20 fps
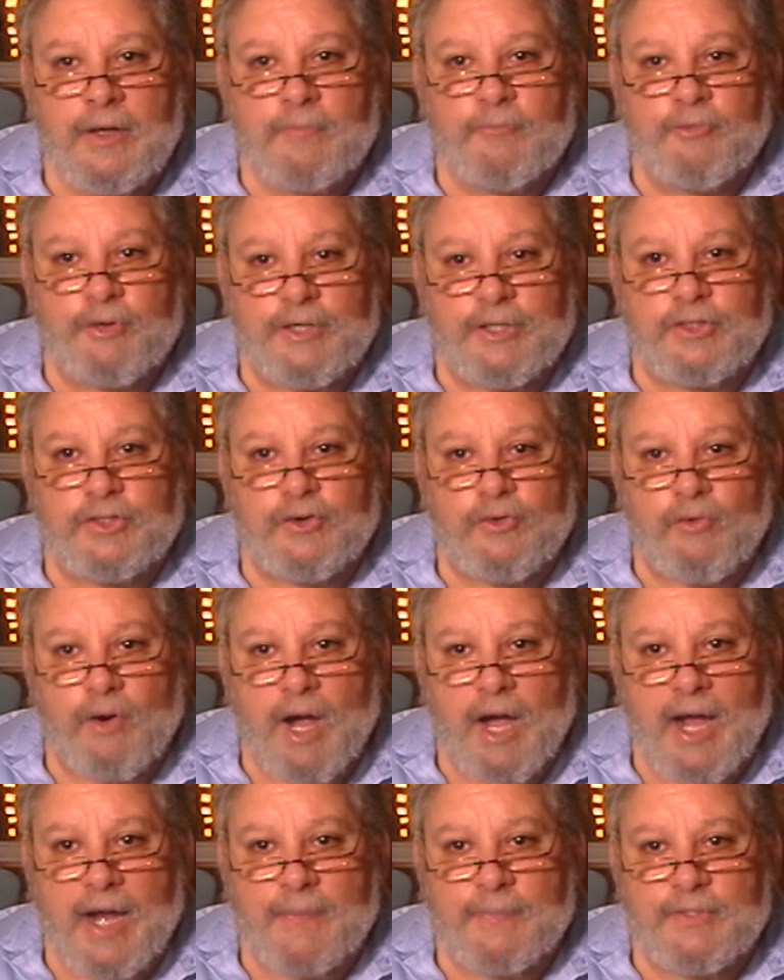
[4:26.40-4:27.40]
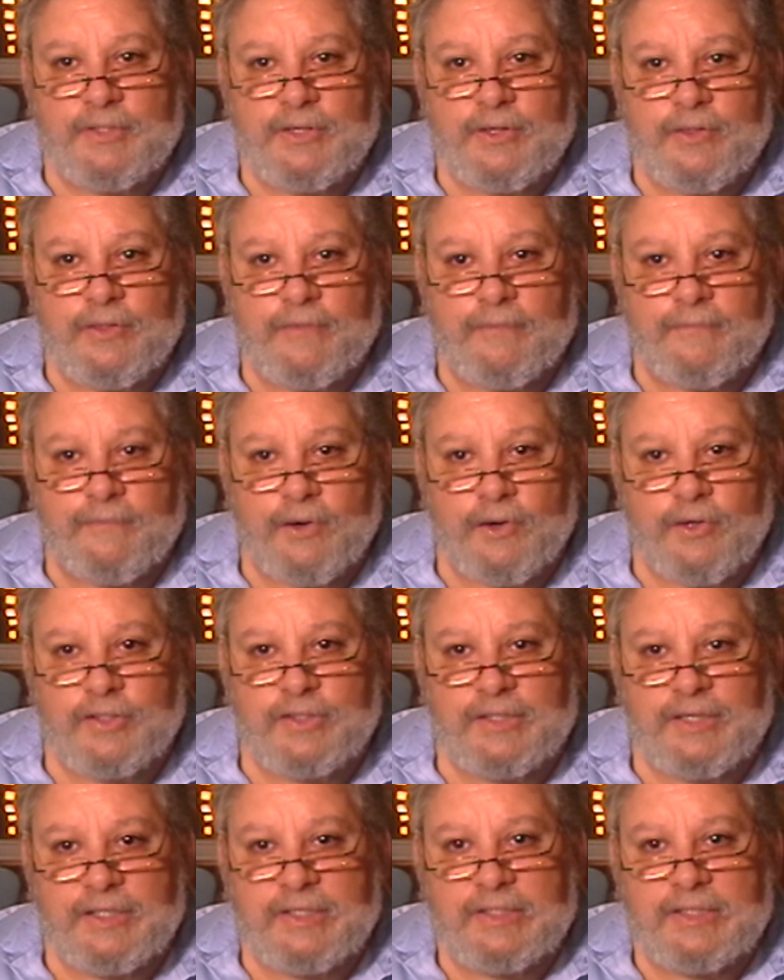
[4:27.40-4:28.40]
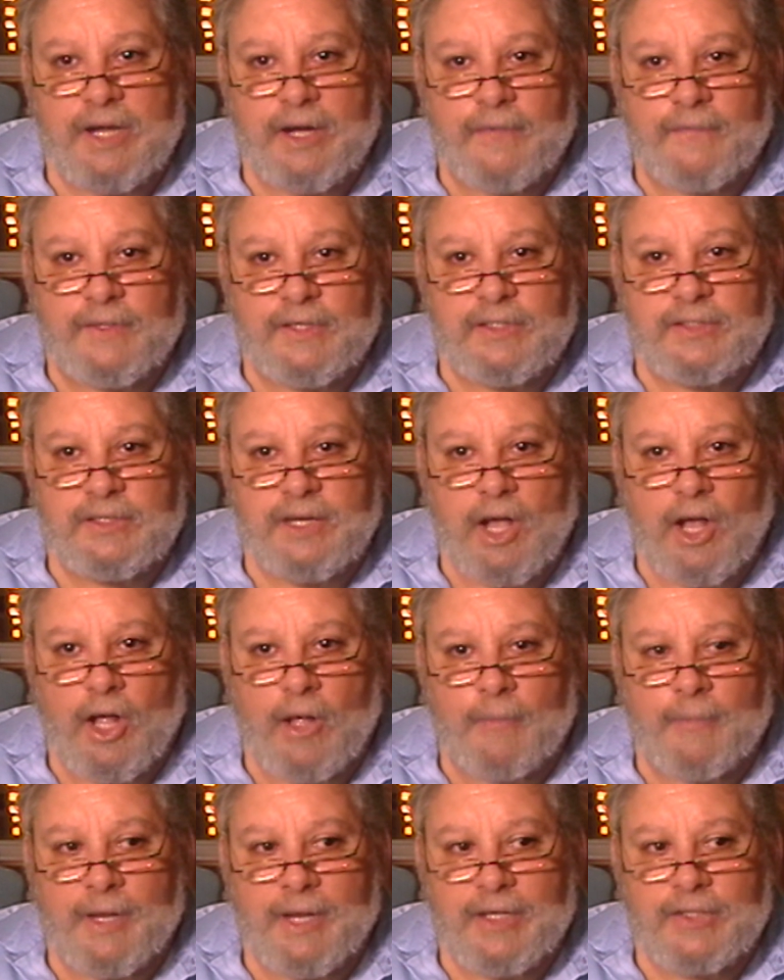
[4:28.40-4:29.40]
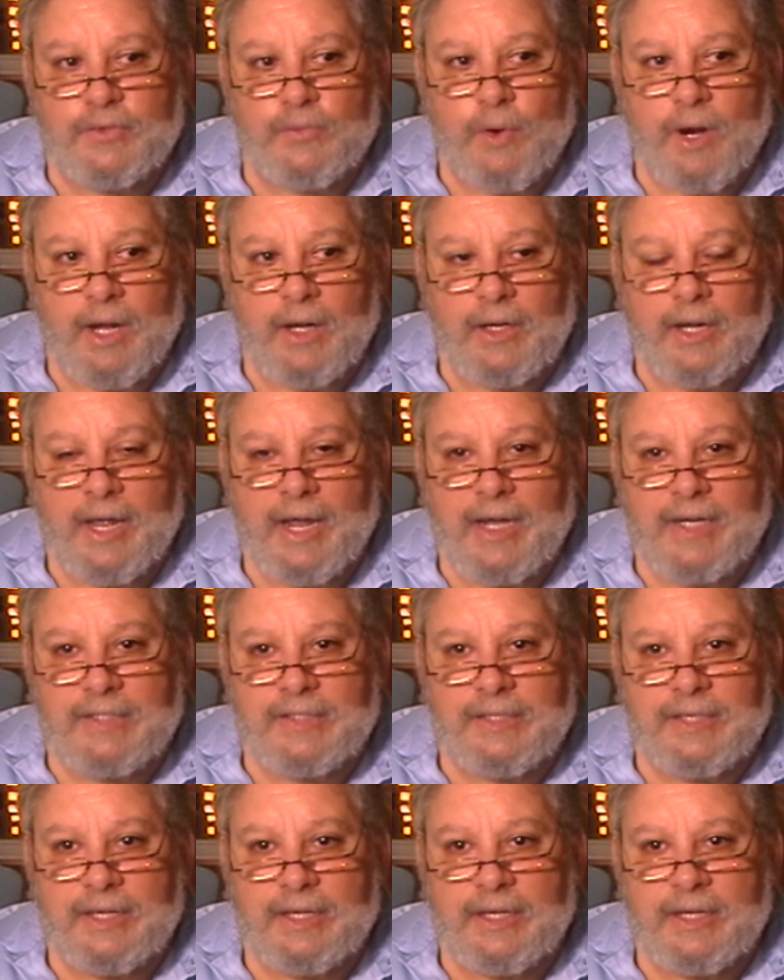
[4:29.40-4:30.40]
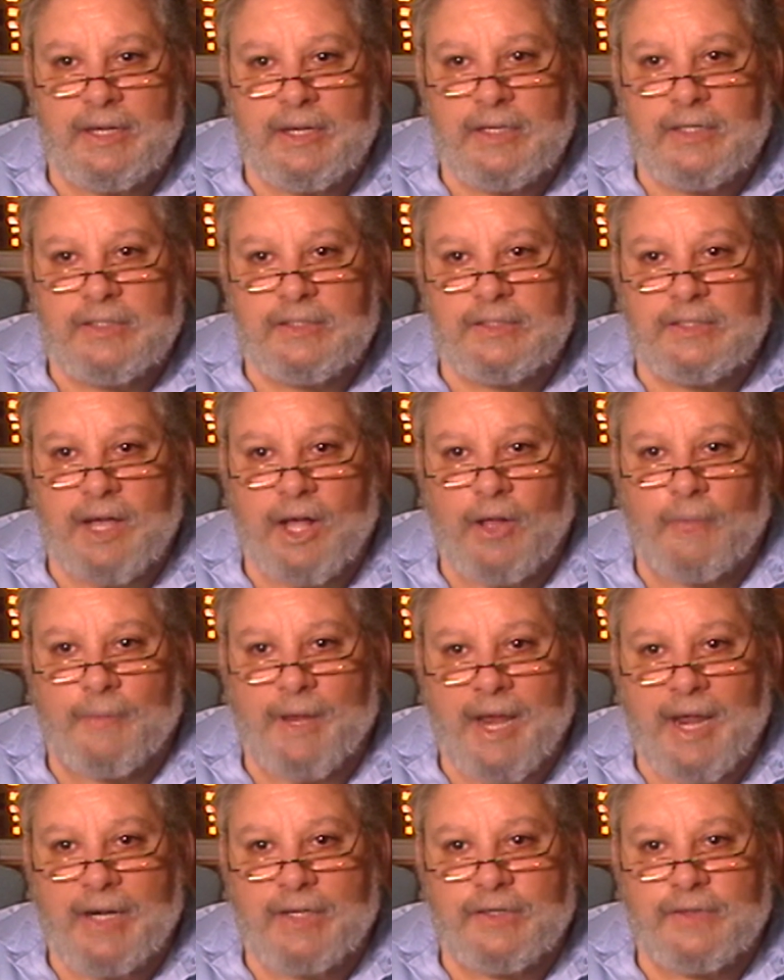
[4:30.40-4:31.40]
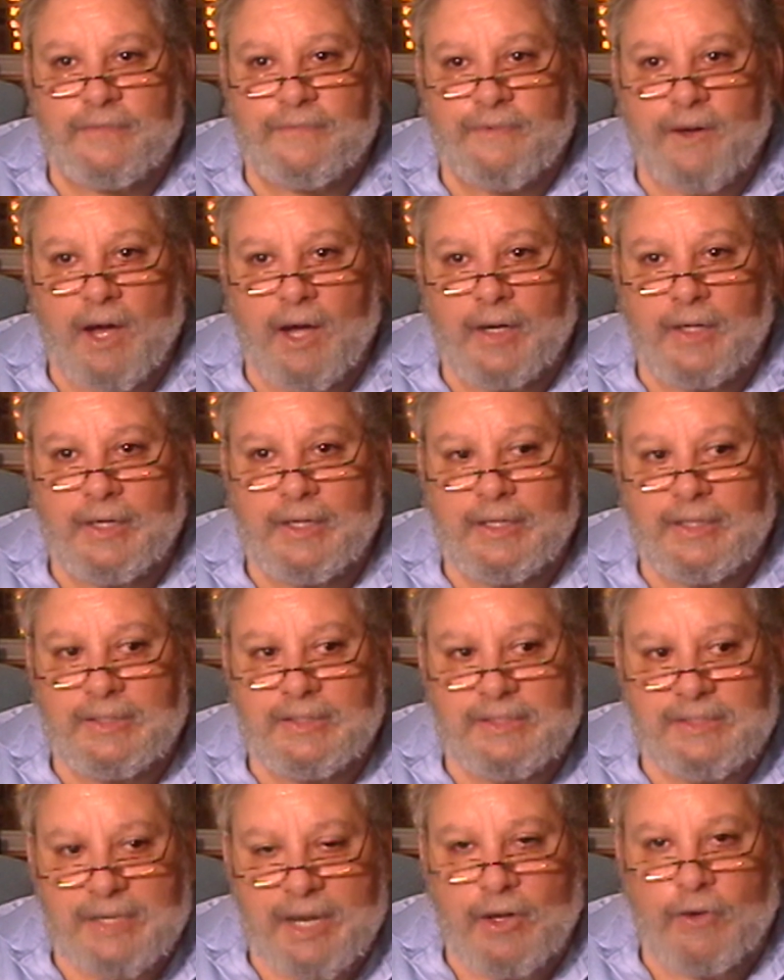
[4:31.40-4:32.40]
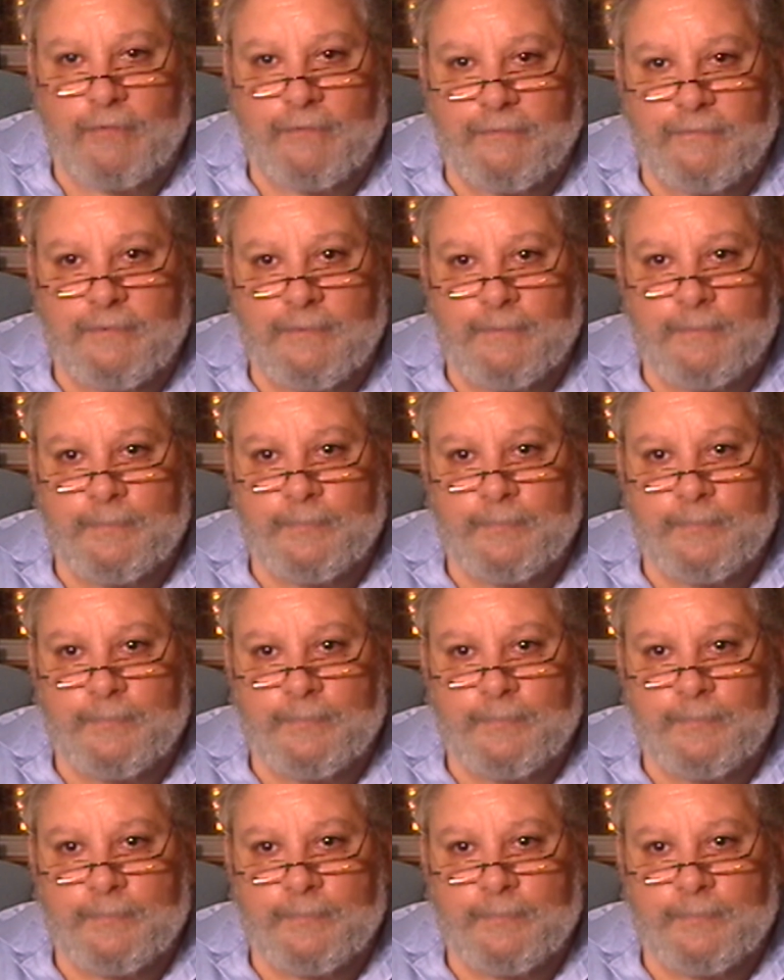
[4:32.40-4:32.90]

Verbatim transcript: prescribes the verses of the psalm as well as the psalm antiphon itself.